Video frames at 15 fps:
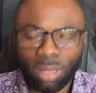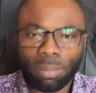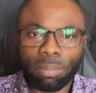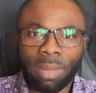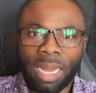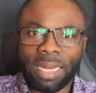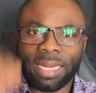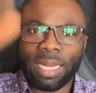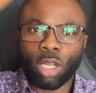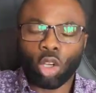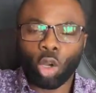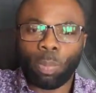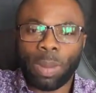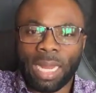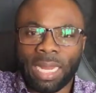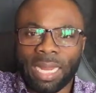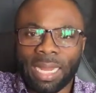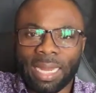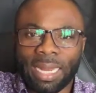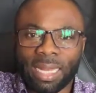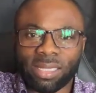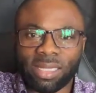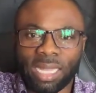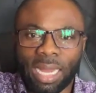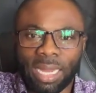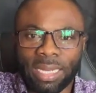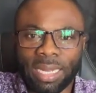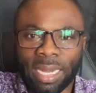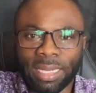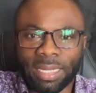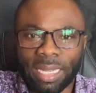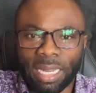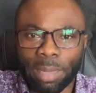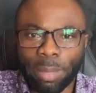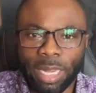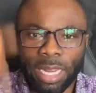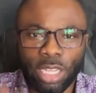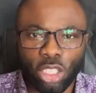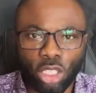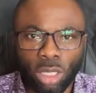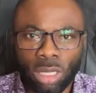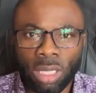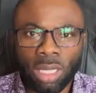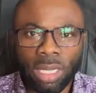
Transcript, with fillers: Maleko palagada sahadian delebedesh.